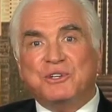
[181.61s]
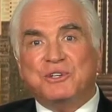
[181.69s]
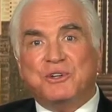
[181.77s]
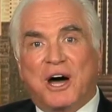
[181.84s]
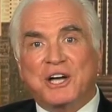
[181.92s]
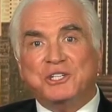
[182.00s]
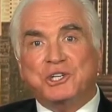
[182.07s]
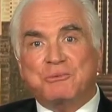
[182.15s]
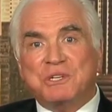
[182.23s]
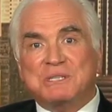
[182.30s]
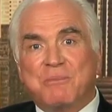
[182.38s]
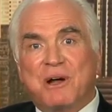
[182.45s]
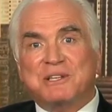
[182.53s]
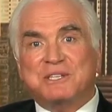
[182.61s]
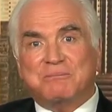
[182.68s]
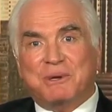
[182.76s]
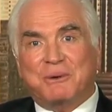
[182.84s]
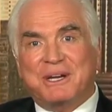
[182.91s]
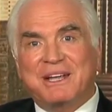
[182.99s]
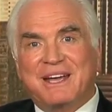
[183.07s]
dodge your
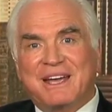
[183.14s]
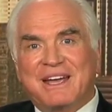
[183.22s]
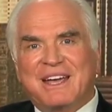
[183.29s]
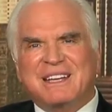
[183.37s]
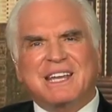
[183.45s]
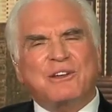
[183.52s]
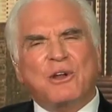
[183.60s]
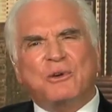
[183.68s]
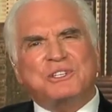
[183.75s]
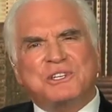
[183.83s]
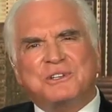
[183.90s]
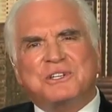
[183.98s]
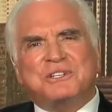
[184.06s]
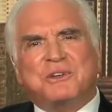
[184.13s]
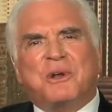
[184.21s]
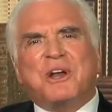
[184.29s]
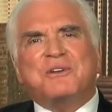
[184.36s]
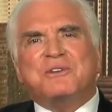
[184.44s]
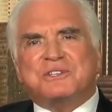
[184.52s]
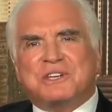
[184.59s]
responsibility and say, you see, you just don't
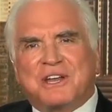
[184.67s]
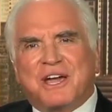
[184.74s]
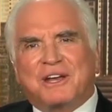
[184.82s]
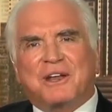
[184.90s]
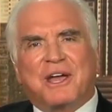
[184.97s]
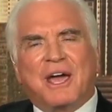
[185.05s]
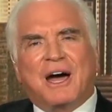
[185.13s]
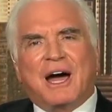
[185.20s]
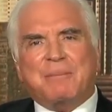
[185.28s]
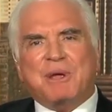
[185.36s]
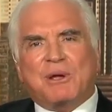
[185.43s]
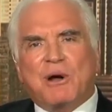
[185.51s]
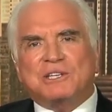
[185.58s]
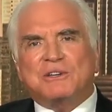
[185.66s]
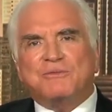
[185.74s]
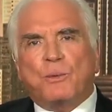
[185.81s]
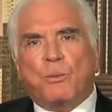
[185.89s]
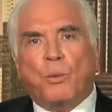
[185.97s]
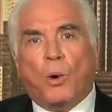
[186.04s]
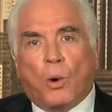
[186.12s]
understand because of the
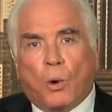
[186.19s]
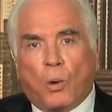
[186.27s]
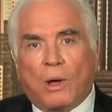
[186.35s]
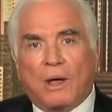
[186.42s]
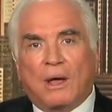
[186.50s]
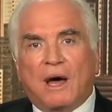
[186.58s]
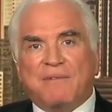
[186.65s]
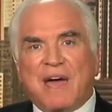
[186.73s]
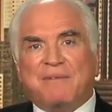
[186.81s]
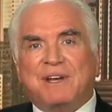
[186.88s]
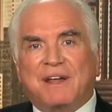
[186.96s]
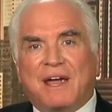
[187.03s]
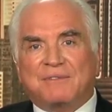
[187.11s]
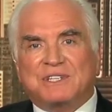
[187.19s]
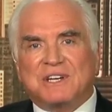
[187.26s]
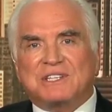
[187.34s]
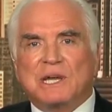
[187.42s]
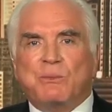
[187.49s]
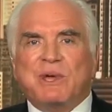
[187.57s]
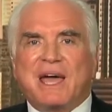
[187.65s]
rule of having to have
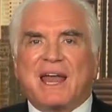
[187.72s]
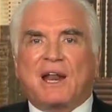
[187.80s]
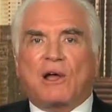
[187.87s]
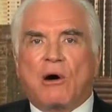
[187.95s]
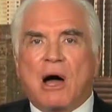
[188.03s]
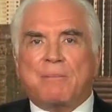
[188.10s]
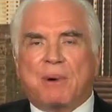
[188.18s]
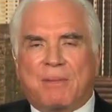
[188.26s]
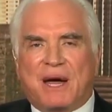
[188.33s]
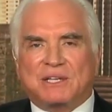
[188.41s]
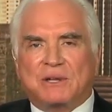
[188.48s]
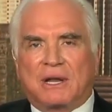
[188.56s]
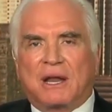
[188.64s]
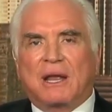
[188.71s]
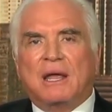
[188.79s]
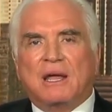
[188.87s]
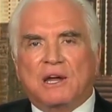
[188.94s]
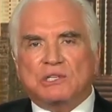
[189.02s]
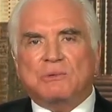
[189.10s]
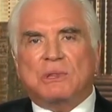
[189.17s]
60, we had a compromise on it.
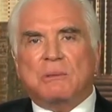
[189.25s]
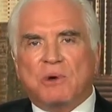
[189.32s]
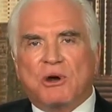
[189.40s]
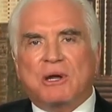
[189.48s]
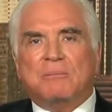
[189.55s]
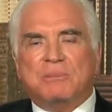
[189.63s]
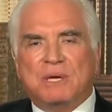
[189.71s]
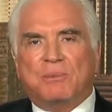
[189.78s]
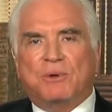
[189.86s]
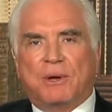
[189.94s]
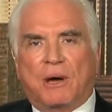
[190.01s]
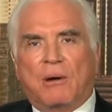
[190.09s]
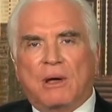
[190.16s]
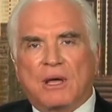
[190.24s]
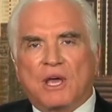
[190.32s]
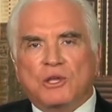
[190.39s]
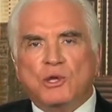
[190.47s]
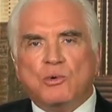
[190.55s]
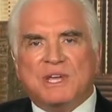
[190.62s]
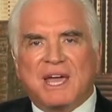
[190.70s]
Here's what the American people know.
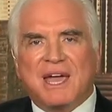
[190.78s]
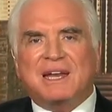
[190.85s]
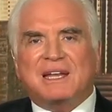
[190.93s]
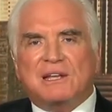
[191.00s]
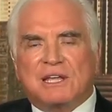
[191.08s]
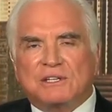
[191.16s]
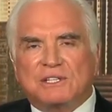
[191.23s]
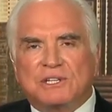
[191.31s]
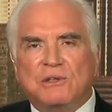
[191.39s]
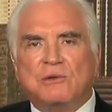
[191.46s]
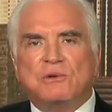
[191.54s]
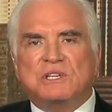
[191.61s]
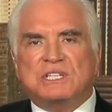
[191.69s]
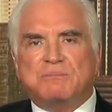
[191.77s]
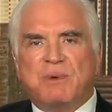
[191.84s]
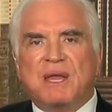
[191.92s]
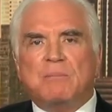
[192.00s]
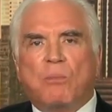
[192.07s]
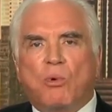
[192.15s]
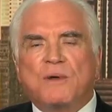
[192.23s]
You can't continue to
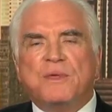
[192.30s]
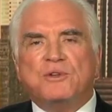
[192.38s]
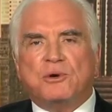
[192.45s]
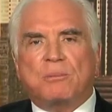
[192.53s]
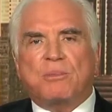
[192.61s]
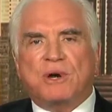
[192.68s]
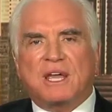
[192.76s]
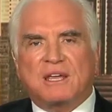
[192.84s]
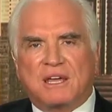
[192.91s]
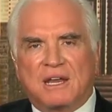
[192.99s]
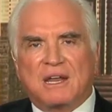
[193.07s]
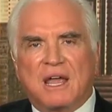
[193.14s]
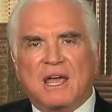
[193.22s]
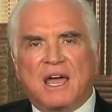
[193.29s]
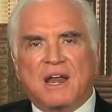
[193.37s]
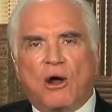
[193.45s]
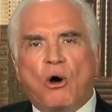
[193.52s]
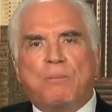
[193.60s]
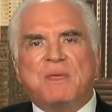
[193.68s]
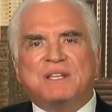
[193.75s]
spend more than you're bringing in and
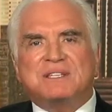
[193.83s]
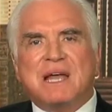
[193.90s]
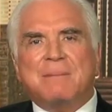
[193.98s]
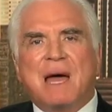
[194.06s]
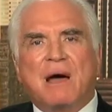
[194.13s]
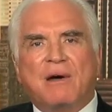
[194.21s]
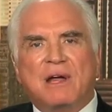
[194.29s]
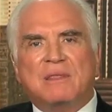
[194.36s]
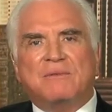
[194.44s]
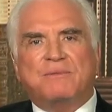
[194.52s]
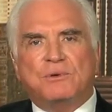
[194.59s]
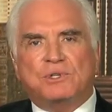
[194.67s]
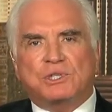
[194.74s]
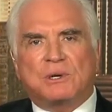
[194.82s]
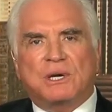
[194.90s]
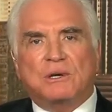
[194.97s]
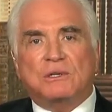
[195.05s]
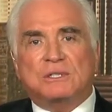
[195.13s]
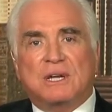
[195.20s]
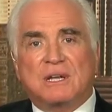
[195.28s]
hope that somehow in the future
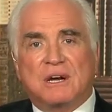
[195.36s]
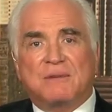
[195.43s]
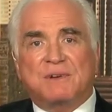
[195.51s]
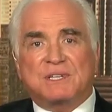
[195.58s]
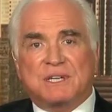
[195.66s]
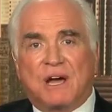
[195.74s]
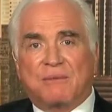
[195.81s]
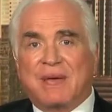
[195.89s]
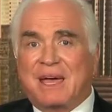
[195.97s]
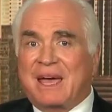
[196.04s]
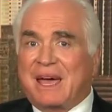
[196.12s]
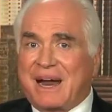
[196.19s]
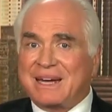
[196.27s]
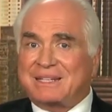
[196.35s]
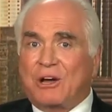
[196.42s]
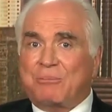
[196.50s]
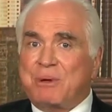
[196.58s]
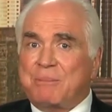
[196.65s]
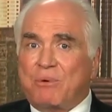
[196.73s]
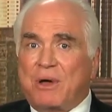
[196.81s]
it'll take care of itself. And I tell
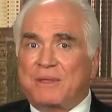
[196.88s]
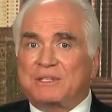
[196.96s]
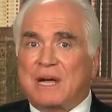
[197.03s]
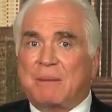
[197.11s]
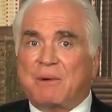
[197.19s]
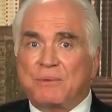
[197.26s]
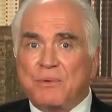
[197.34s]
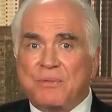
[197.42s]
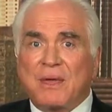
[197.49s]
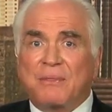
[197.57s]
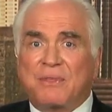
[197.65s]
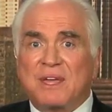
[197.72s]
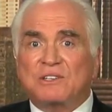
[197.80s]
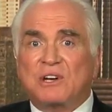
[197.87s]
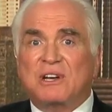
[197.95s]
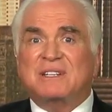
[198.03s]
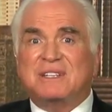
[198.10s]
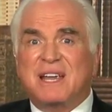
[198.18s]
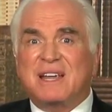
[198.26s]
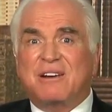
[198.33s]
people all the time, if you think things are going to
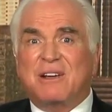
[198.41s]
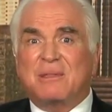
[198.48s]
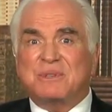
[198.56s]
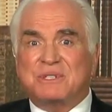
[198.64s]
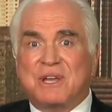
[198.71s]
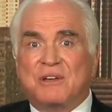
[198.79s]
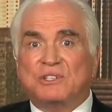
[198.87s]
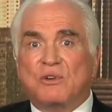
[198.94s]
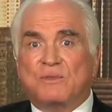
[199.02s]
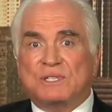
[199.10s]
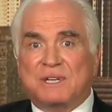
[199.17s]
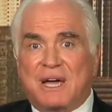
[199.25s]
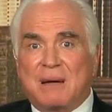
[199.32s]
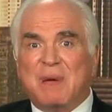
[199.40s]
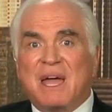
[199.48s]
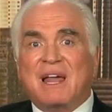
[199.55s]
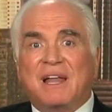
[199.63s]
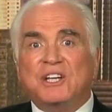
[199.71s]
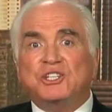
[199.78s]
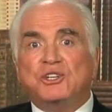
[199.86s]
take care of themselves over time,
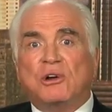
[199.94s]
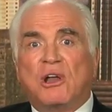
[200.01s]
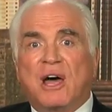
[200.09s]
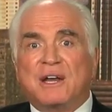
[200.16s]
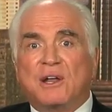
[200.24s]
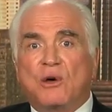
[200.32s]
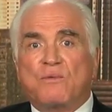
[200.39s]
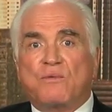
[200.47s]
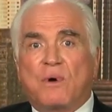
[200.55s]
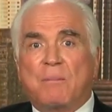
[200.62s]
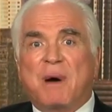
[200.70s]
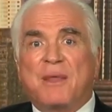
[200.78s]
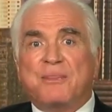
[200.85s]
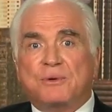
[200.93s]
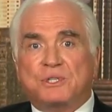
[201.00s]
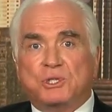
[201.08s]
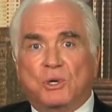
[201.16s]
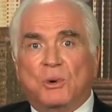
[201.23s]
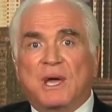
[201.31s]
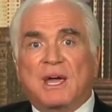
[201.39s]
let your lawn go for a month or
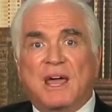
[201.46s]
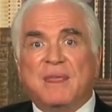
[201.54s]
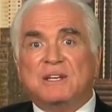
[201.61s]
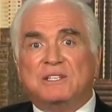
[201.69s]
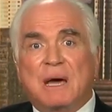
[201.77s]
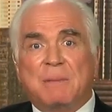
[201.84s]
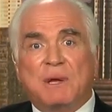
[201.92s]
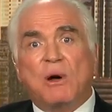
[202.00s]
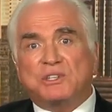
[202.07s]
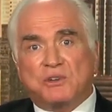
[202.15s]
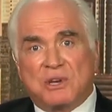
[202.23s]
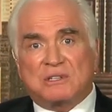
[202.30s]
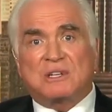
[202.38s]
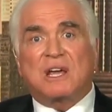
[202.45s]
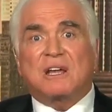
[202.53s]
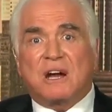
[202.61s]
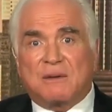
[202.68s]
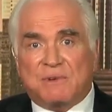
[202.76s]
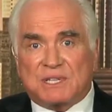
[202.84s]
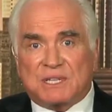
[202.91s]
two and then tell me, oh, it's going to take
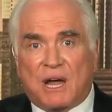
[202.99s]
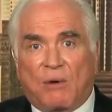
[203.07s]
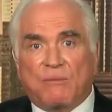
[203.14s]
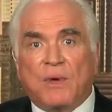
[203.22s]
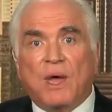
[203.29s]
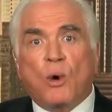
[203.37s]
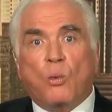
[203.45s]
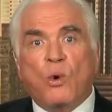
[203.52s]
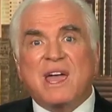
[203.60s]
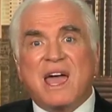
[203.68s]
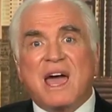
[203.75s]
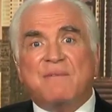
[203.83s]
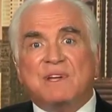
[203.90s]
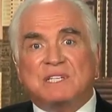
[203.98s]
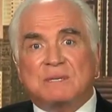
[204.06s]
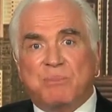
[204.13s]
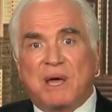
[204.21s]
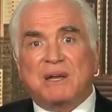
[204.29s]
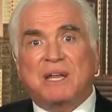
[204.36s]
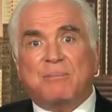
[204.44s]
care of itself. We have a
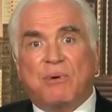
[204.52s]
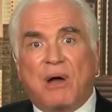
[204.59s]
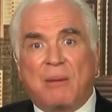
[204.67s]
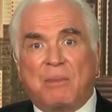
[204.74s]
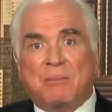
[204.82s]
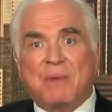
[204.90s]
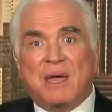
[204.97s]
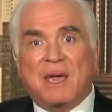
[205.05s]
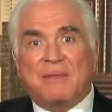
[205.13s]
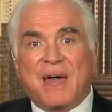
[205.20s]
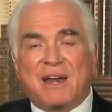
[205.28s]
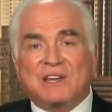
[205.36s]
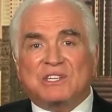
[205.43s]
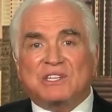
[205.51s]
spending problem that is